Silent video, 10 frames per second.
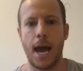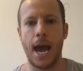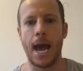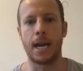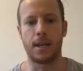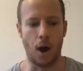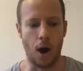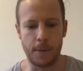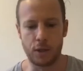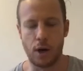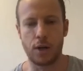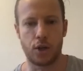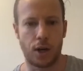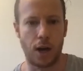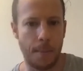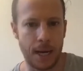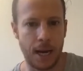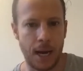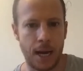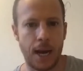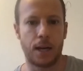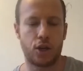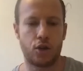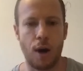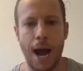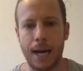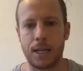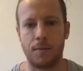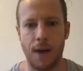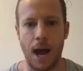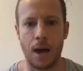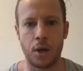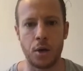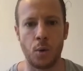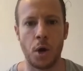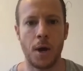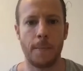And the arbitrageurs are coming in and extracting value